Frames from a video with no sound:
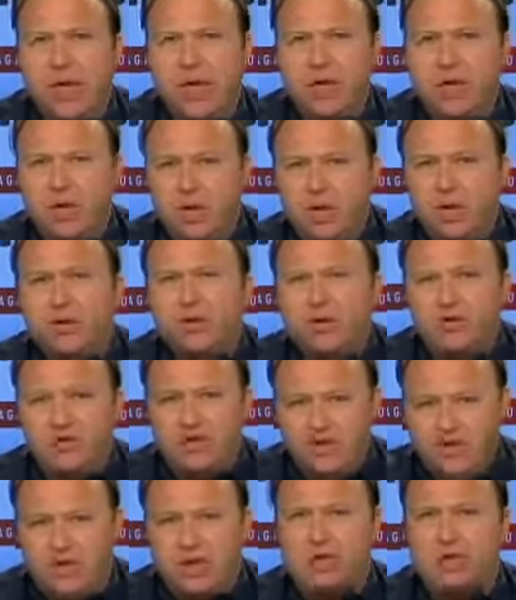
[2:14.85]
And you
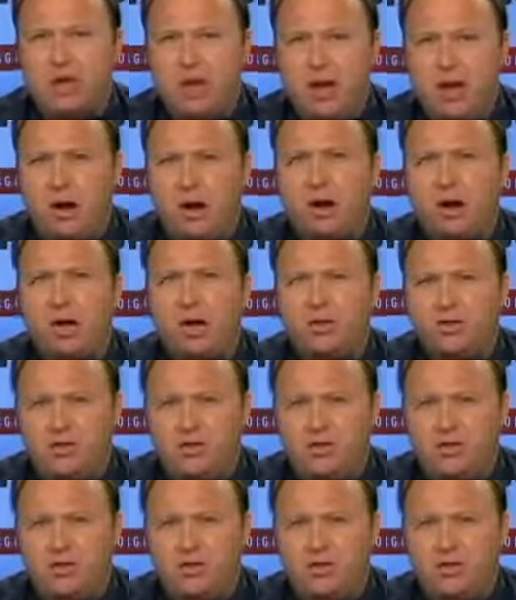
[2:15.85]
sit there